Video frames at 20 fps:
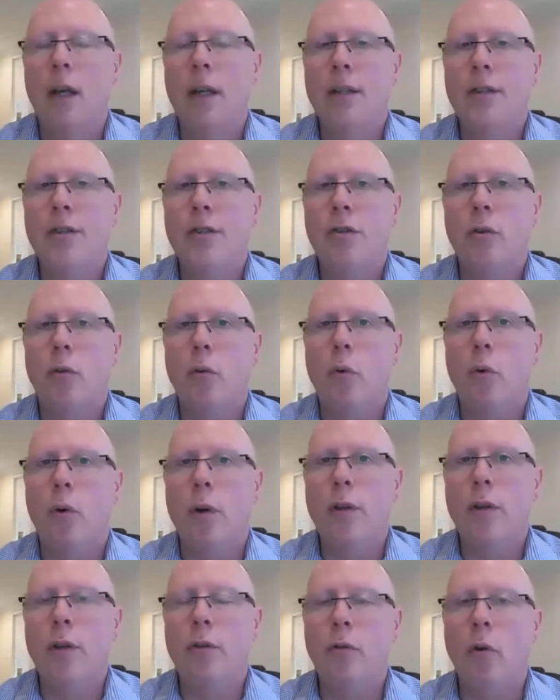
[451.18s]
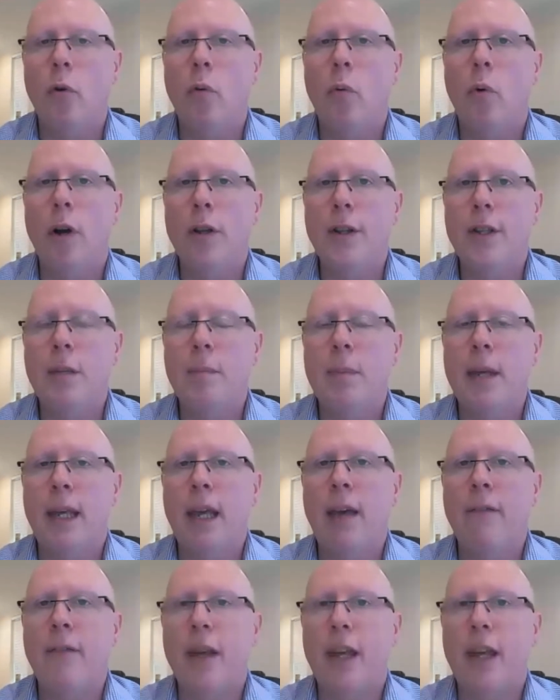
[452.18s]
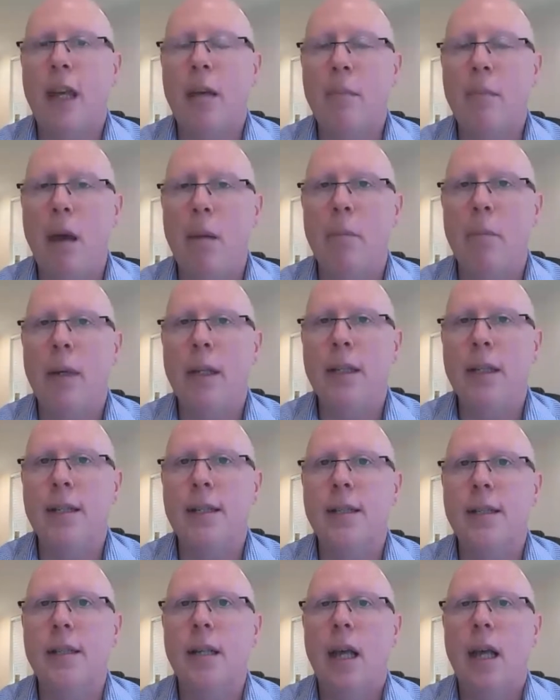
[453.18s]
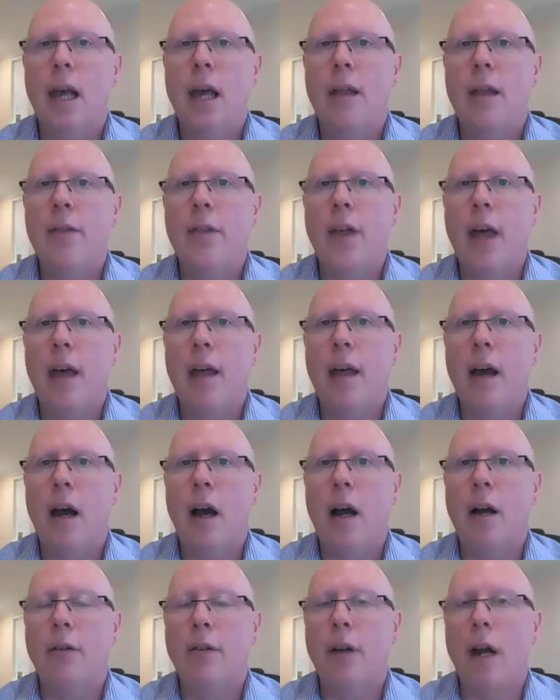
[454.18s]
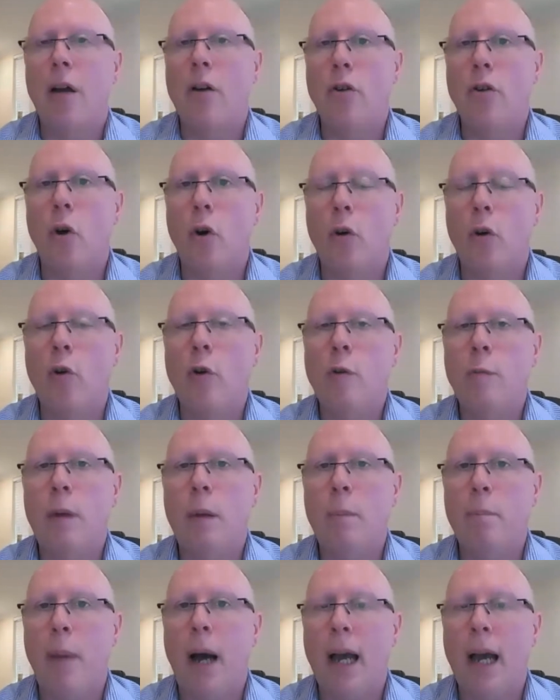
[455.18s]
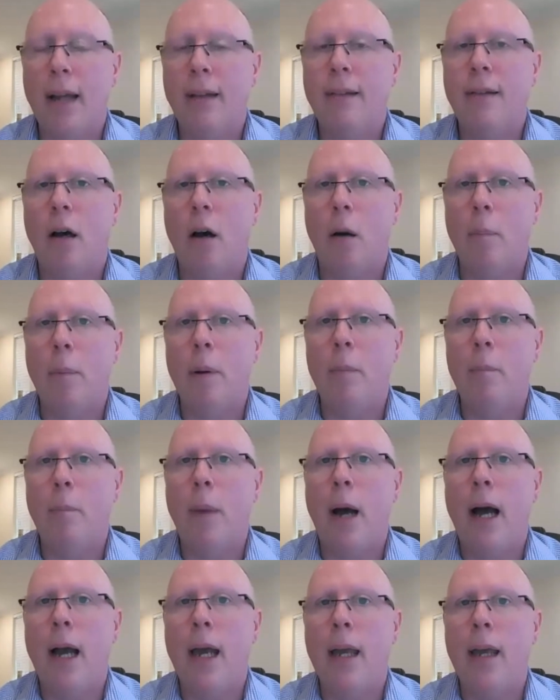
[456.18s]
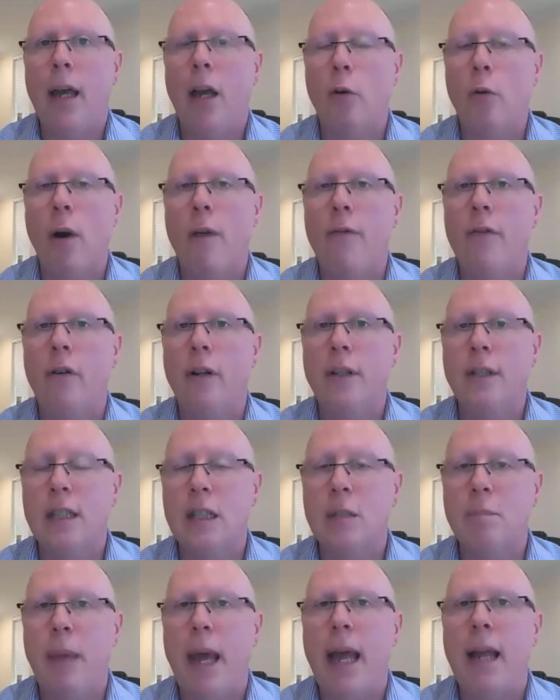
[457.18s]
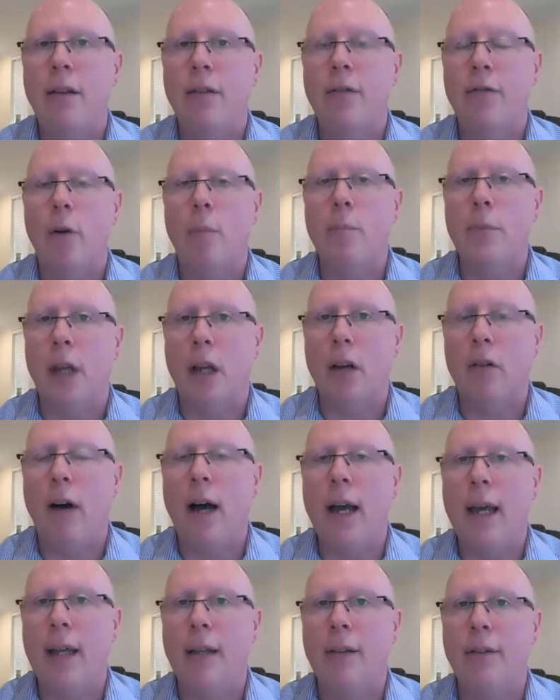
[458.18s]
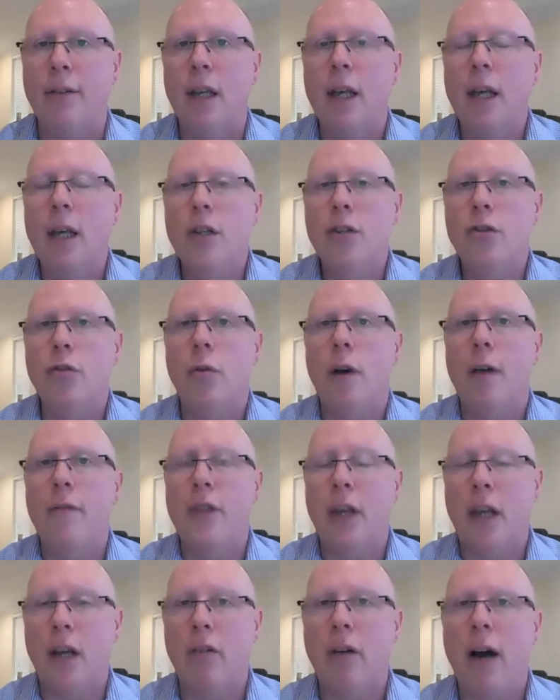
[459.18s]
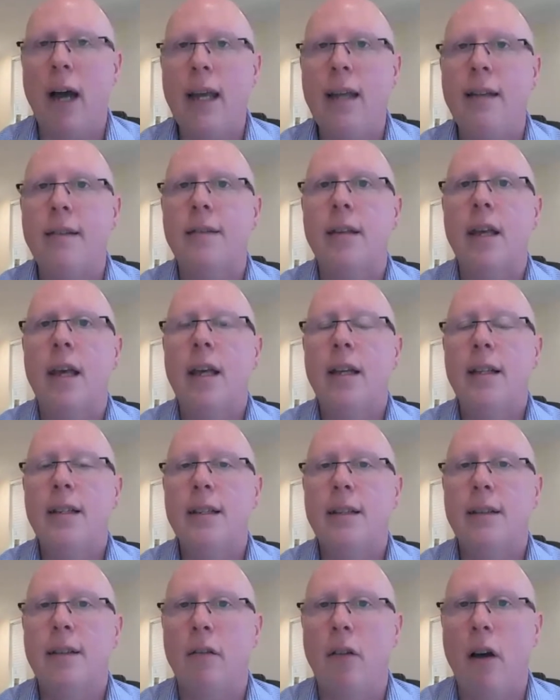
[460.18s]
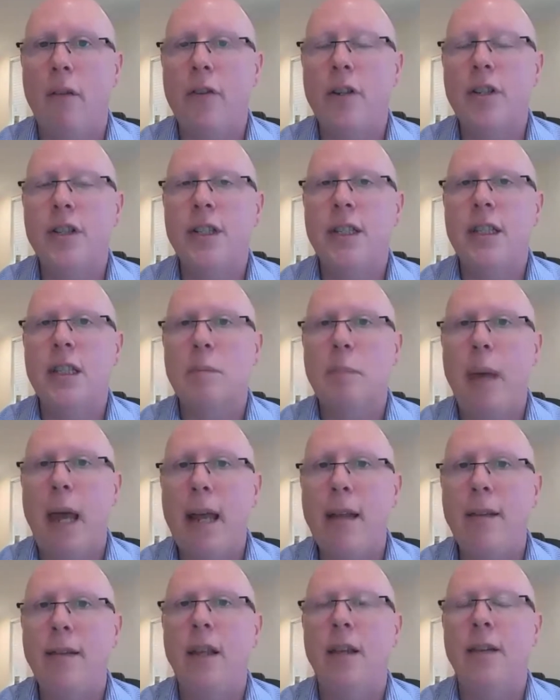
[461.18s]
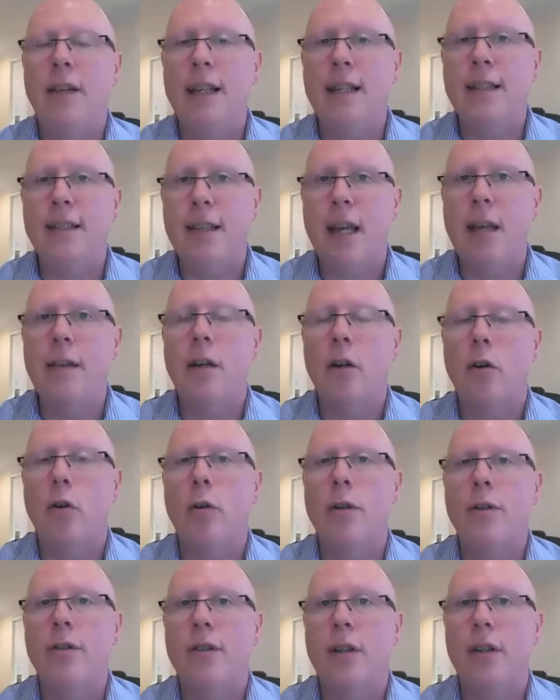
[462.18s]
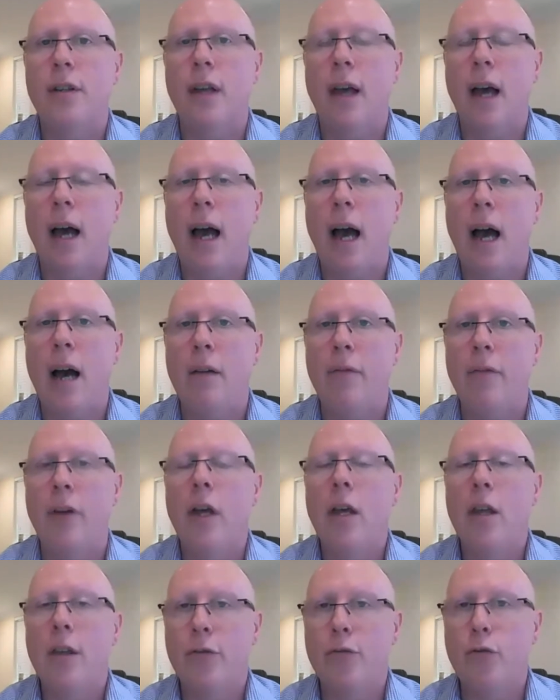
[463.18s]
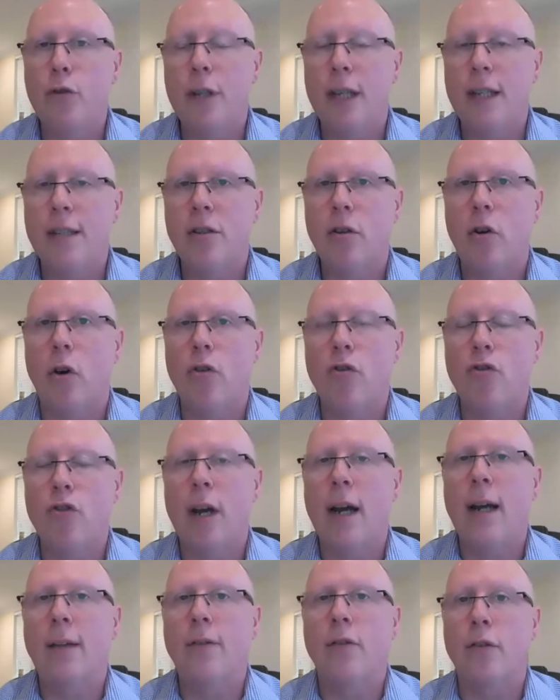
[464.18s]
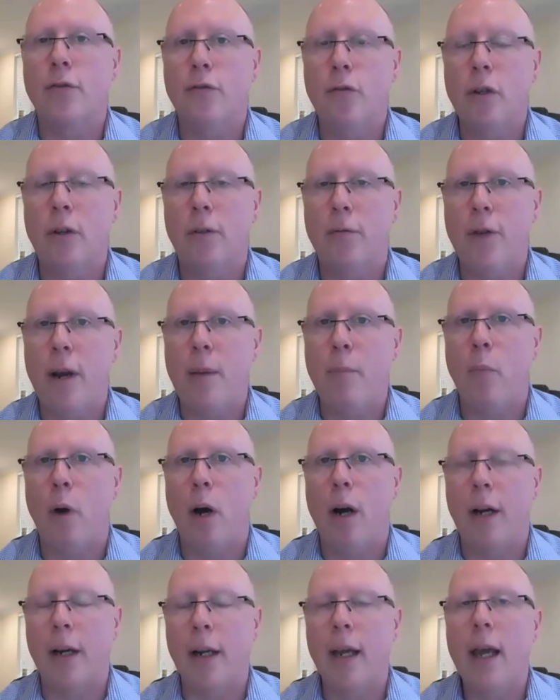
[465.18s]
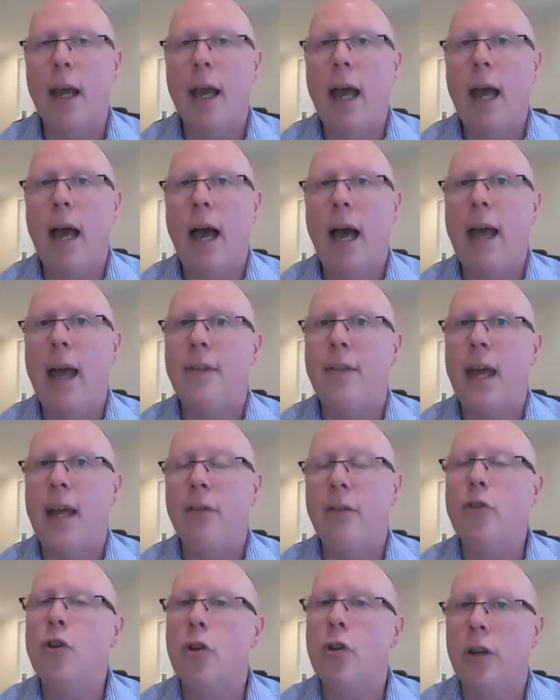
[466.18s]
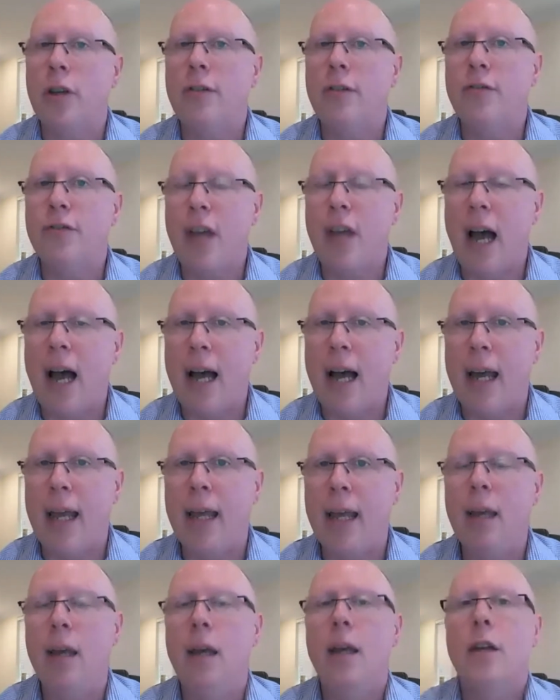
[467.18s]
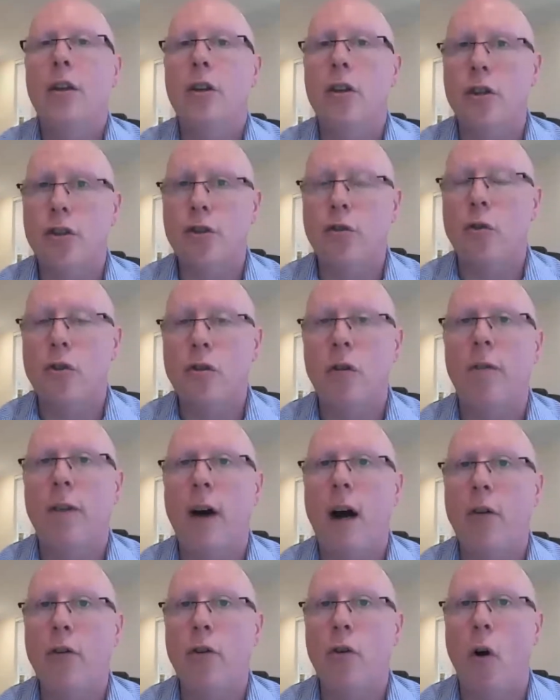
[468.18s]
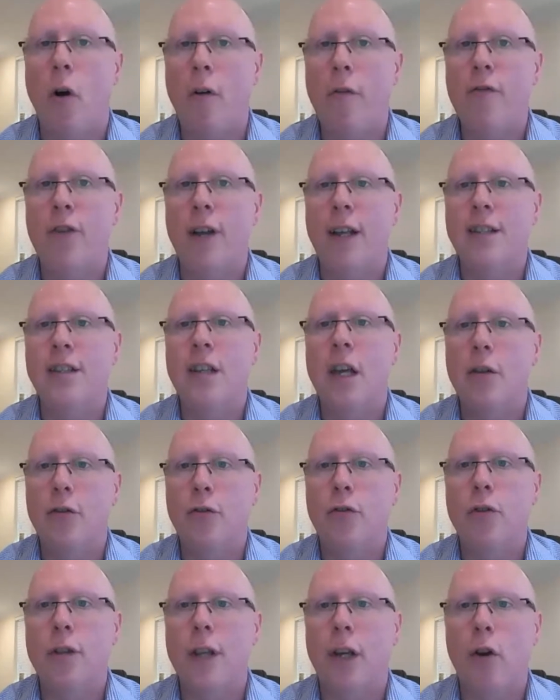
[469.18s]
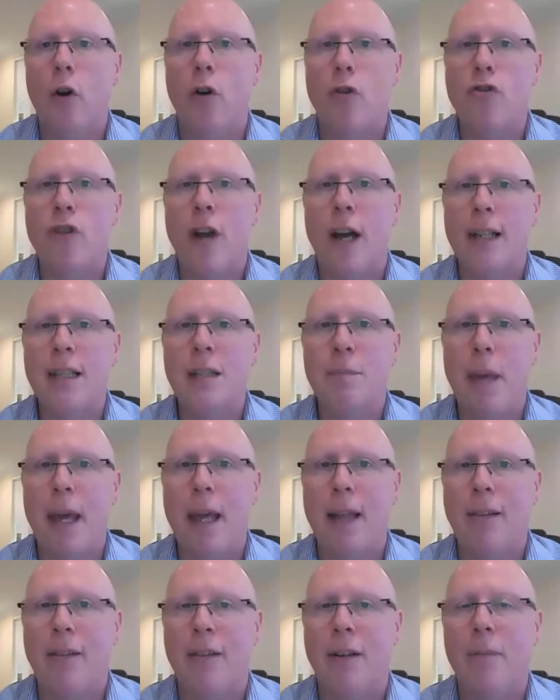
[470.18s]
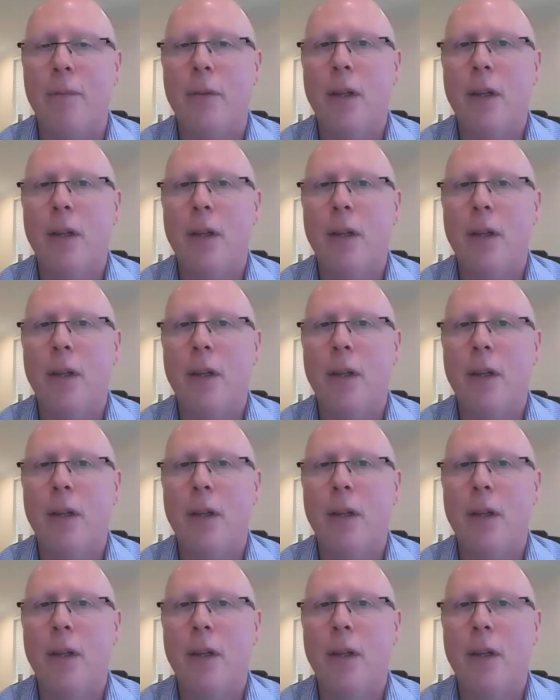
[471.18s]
So you don't want to be giving commitments that are not going to be backed up by equivalent spend from the client. So if the client delivers the spend that they say they're going to have through this contract or through the framework, and then you could tie your social value offerings to the contract spend.